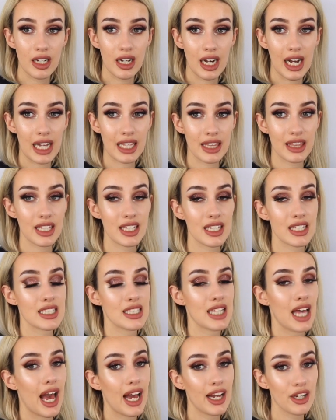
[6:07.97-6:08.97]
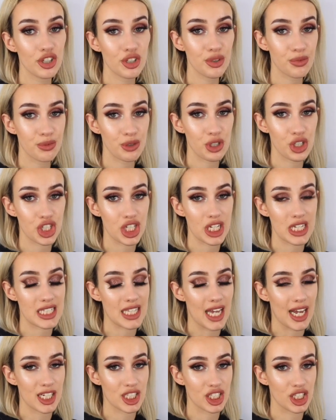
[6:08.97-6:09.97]
and this angled brush is
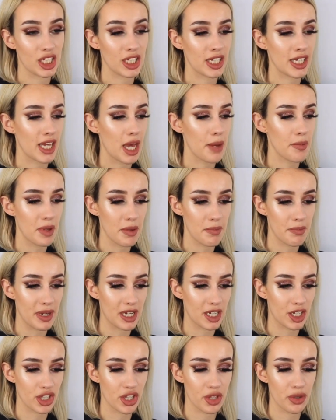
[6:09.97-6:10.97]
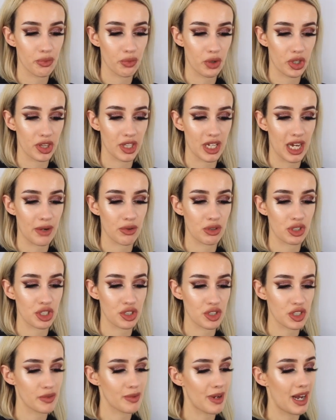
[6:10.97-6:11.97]
actually a bit bigger than one that I would
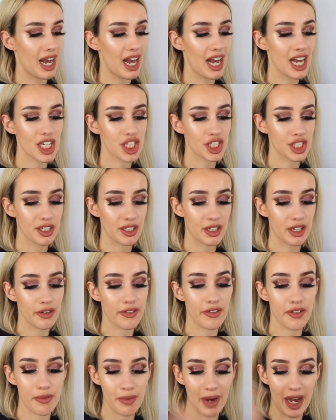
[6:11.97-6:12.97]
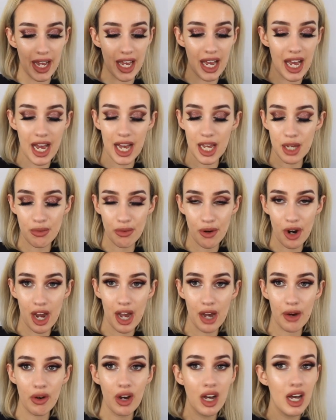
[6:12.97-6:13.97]
use for my
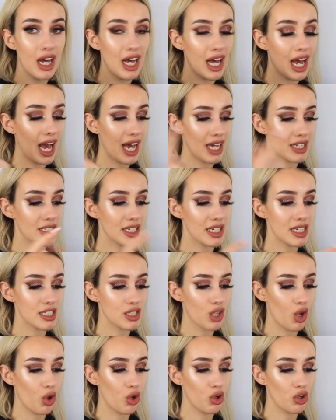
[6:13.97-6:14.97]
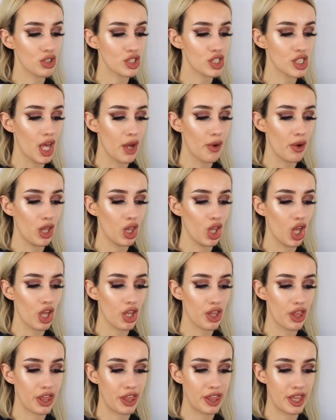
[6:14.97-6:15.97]
eyebrow, and it is also a
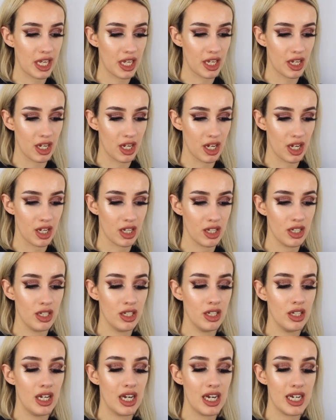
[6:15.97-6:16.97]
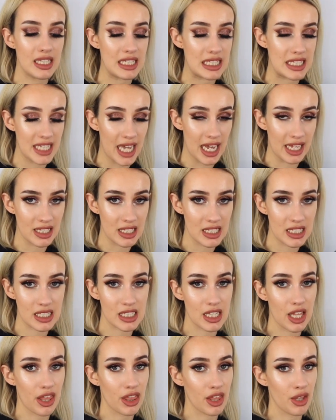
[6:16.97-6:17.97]
lot thicker and dense
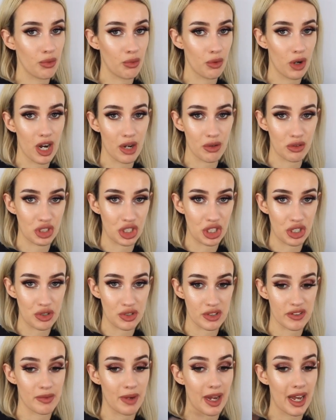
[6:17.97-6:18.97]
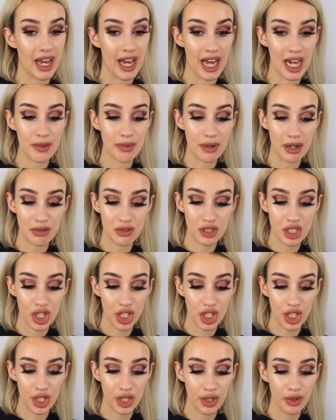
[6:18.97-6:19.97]
than what I would use for my eyebrow
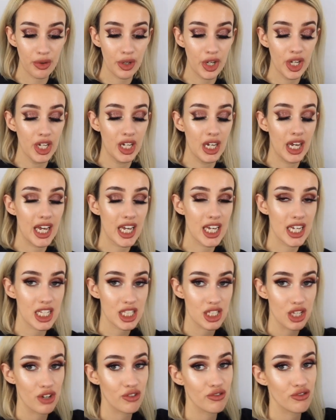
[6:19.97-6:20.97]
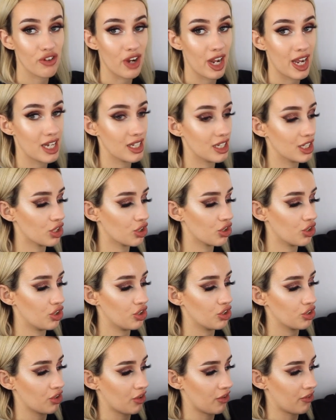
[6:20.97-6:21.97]
too. It's really
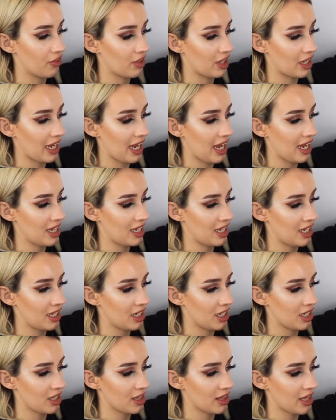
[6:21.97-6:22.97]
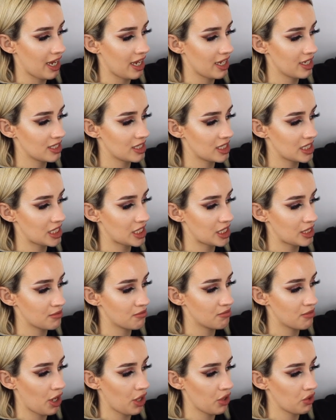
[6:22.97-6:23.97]
good for getting that
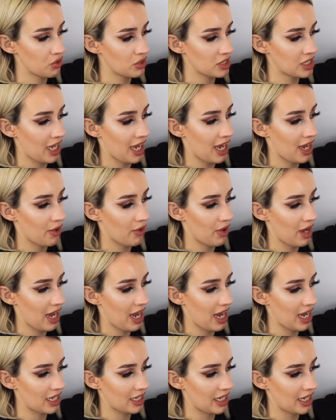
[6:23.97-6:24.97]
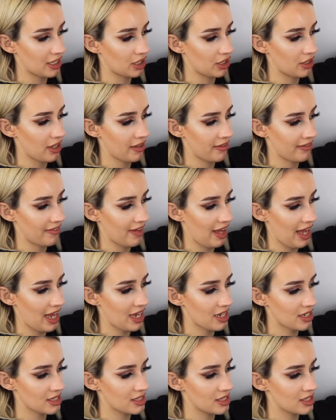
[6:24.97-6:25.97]
smoked out eyeliner
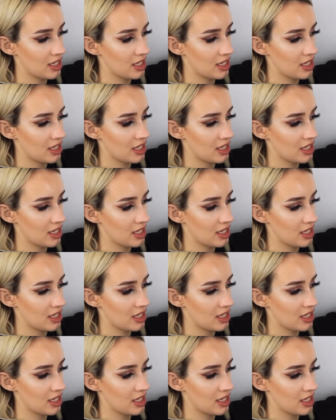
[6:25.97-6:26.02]
effect.